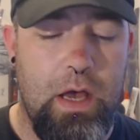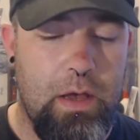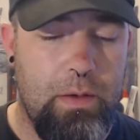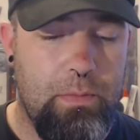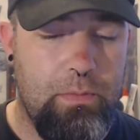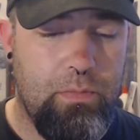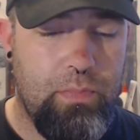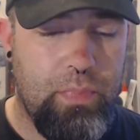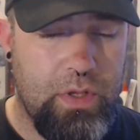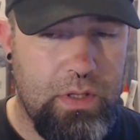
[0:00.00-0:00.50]

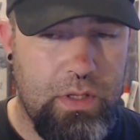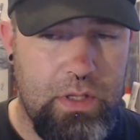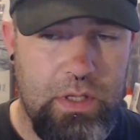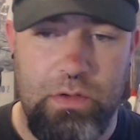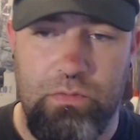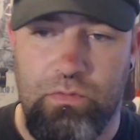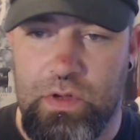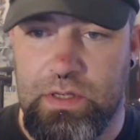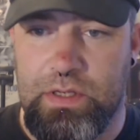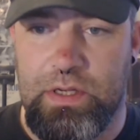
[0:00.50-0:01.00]
But
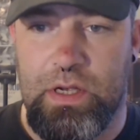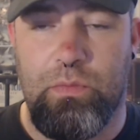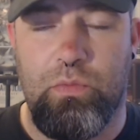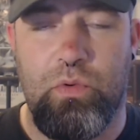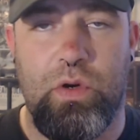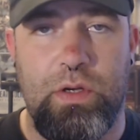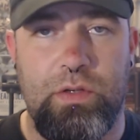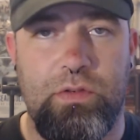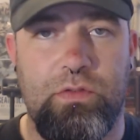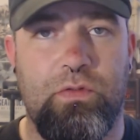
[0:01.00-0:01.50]
the retail
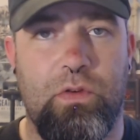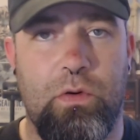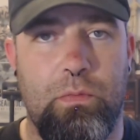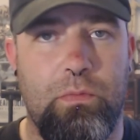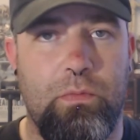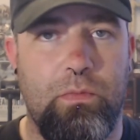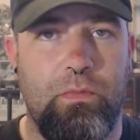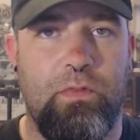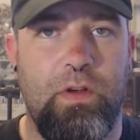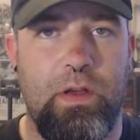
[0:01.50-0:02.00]
price from
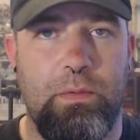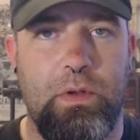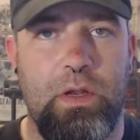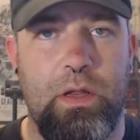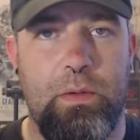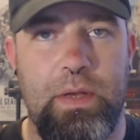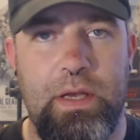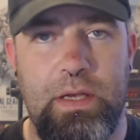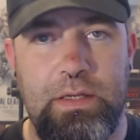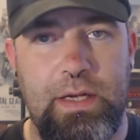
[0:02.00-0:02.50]
Vape
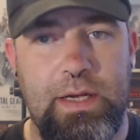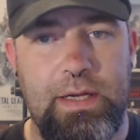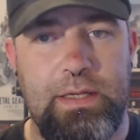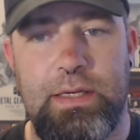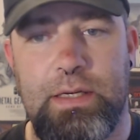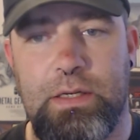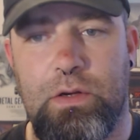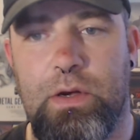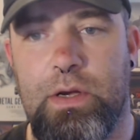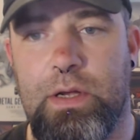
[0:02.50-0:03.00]
Club is
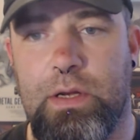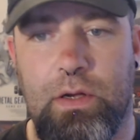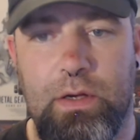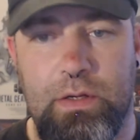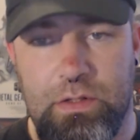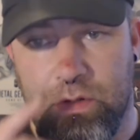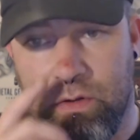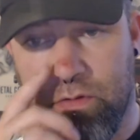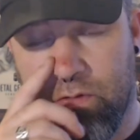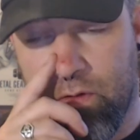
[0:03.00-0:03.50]
$18.99.
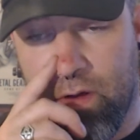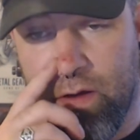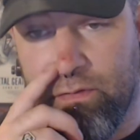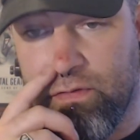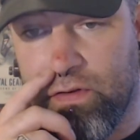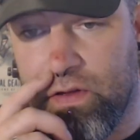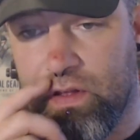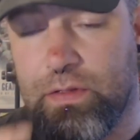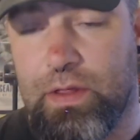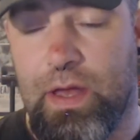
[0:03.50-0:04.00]
So if you have
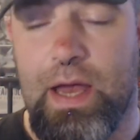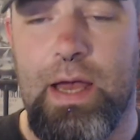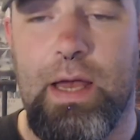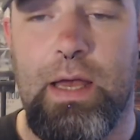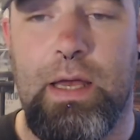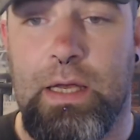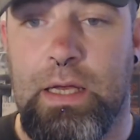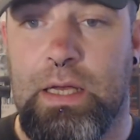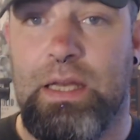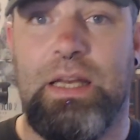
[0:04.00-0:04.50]
heard that,
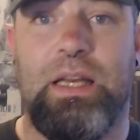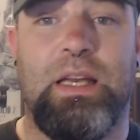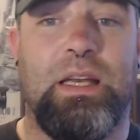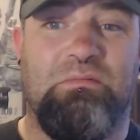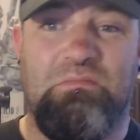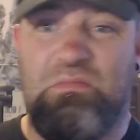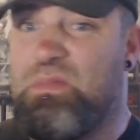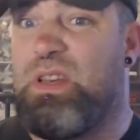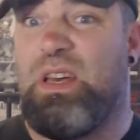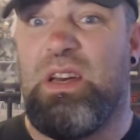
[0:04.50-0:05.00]

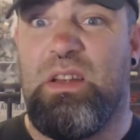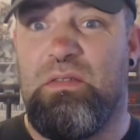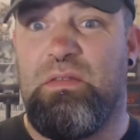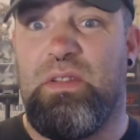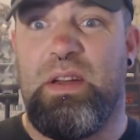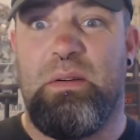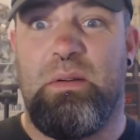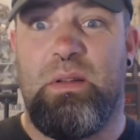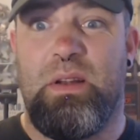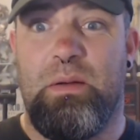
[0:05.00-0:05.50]
go to
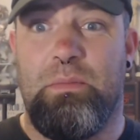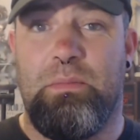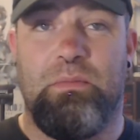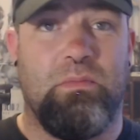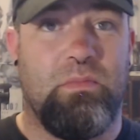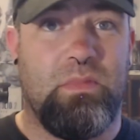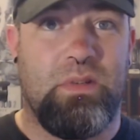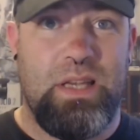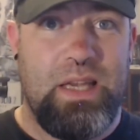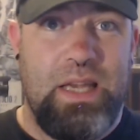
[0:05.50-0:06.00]
Vape Club.
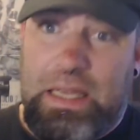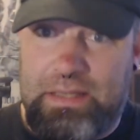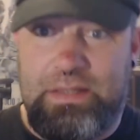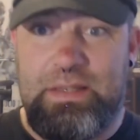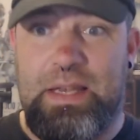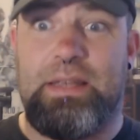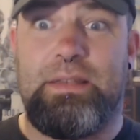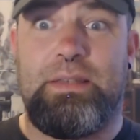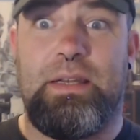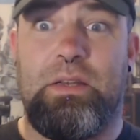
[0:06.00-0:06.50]
It's
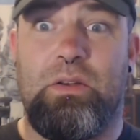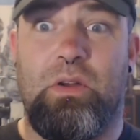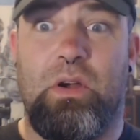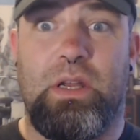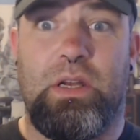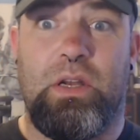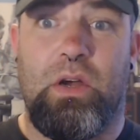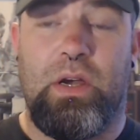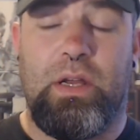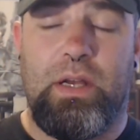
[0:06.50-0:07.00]

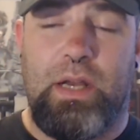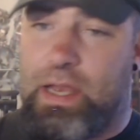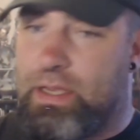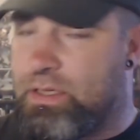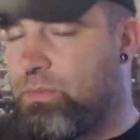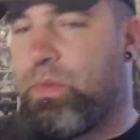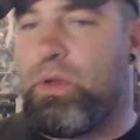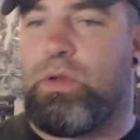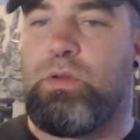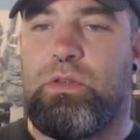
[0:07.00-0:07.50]
$18.99 as
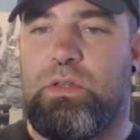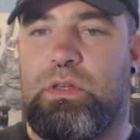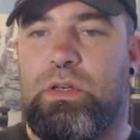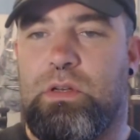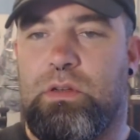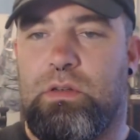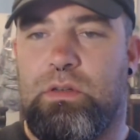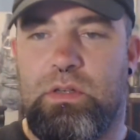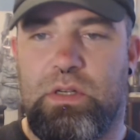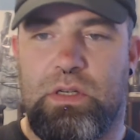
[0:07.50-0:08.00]
opposed
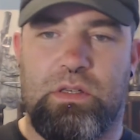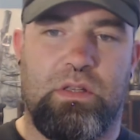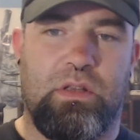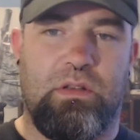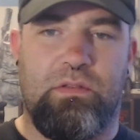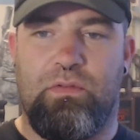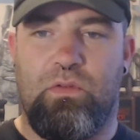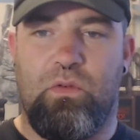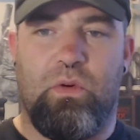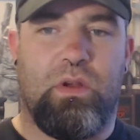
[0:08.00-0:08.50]
to 60,
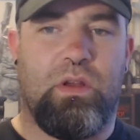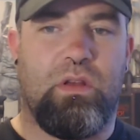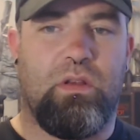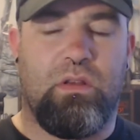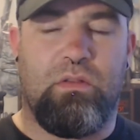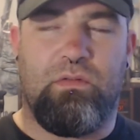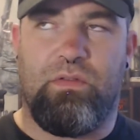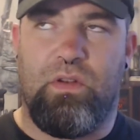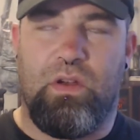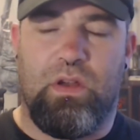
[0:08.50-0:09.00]
40,
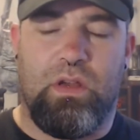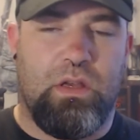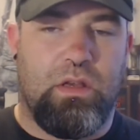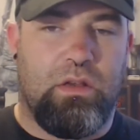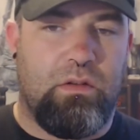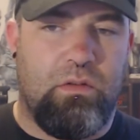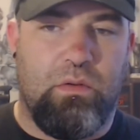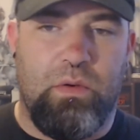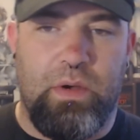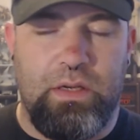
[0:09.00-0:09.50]
30
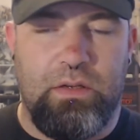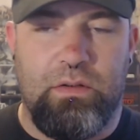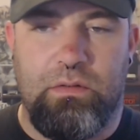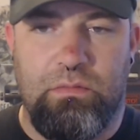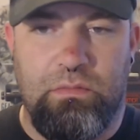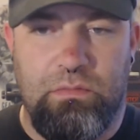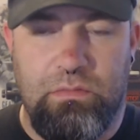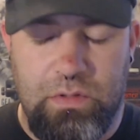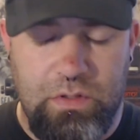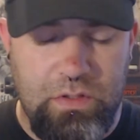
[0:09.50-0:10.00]
quid.
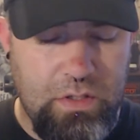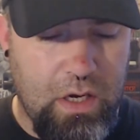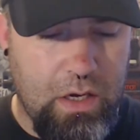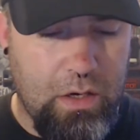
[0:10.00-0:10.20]
So